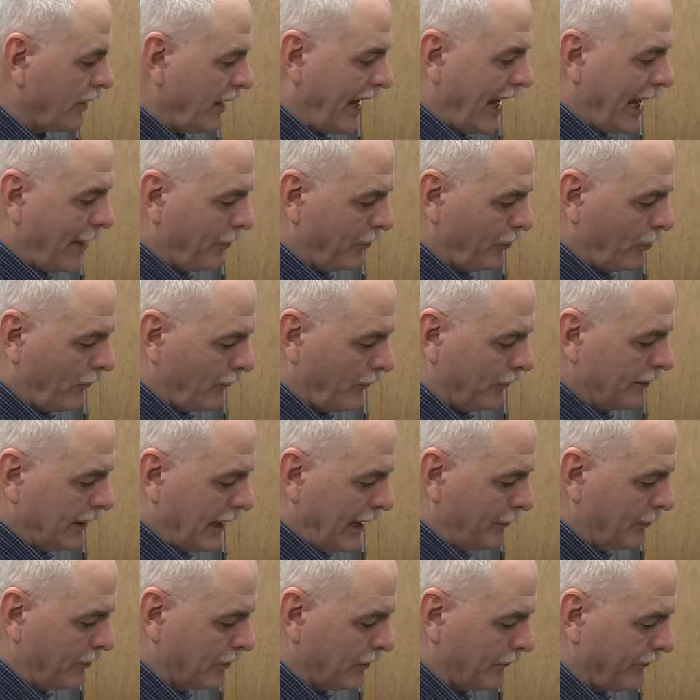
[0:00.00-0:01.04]
to happen over
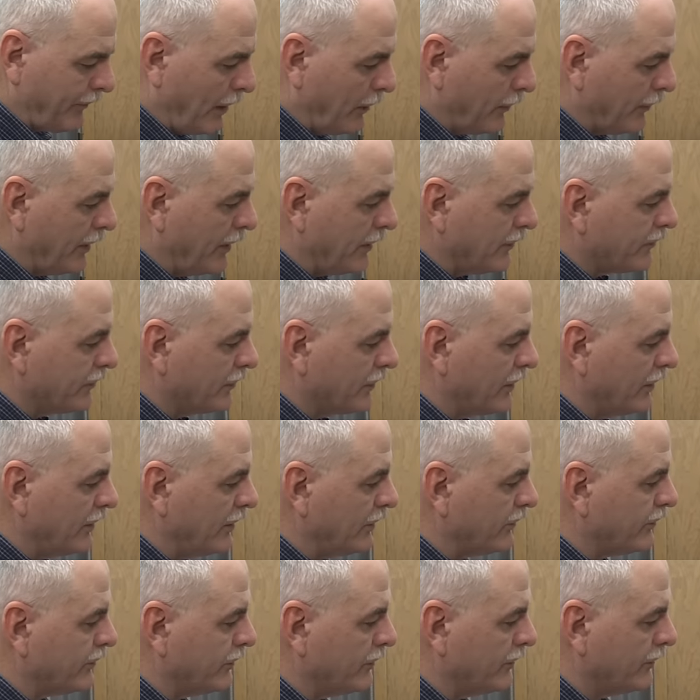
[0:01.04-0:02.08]
time with the foundation
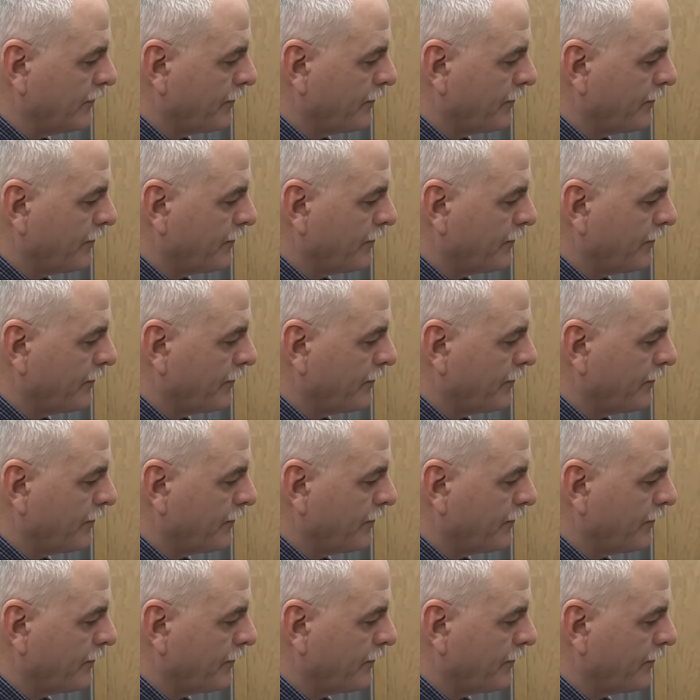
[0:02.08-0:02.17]
condition.